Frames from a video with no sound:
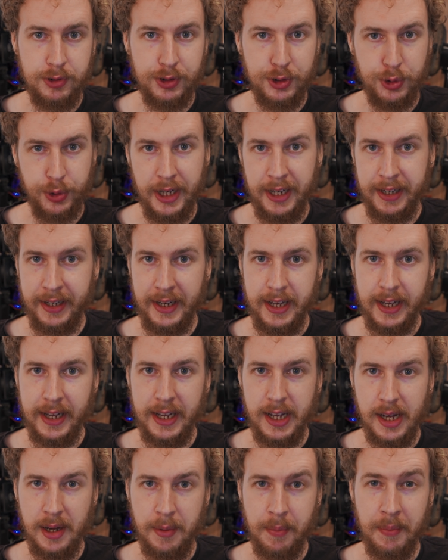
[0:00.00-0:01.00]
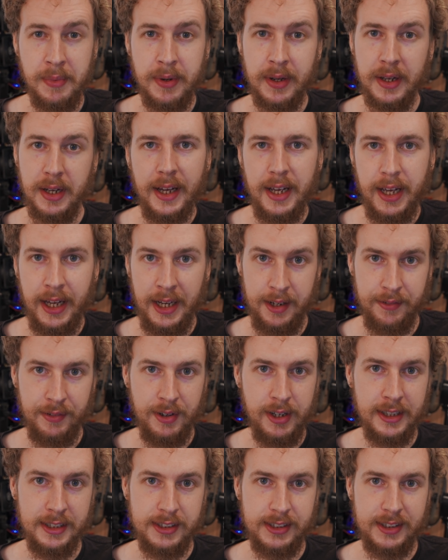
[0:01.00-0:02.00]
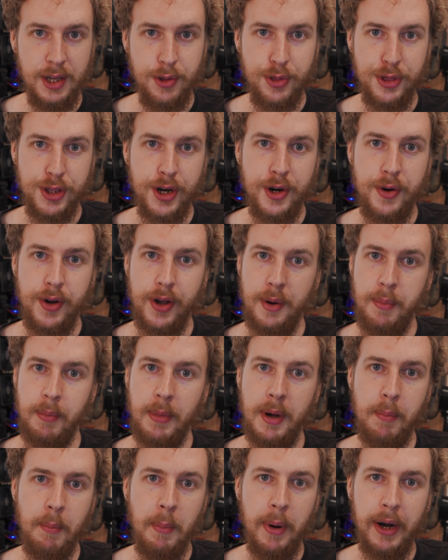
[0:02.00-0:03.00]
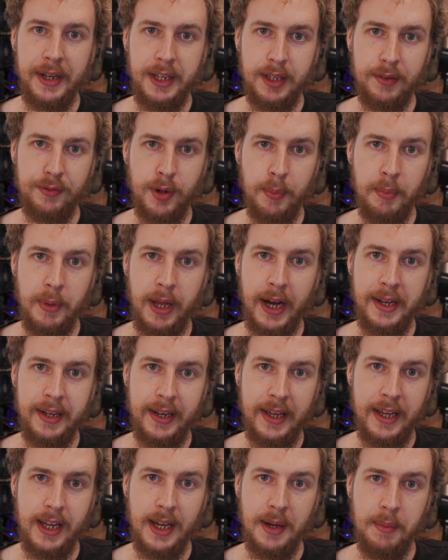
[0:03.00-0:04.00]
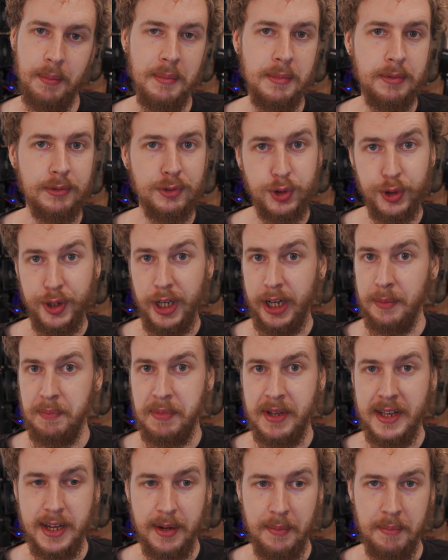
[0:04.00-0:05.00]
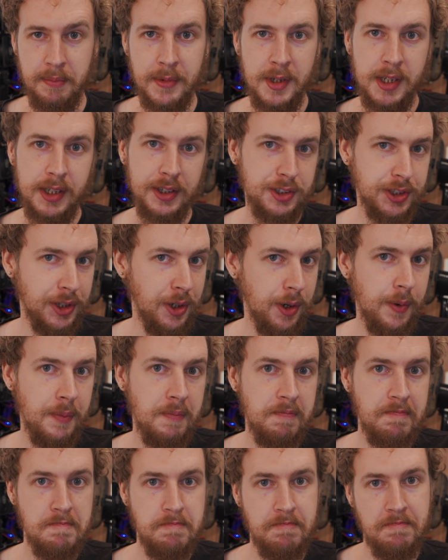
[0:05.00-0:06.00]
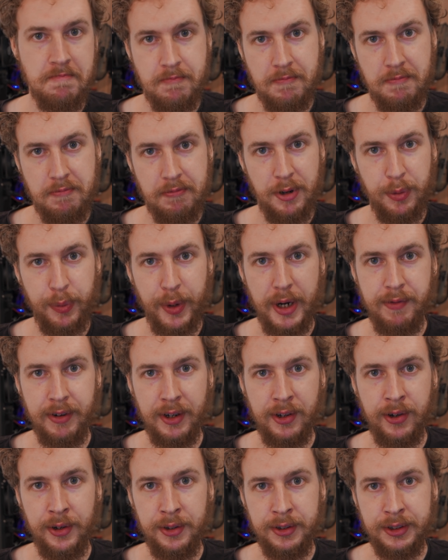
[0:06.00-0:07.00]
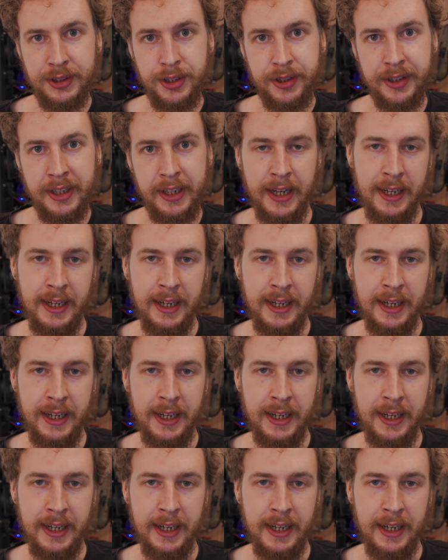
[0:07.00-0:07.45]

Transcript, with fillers: to nine A M, and I've got Ethereum mining from nine A M to nine P M So Ravencoin during the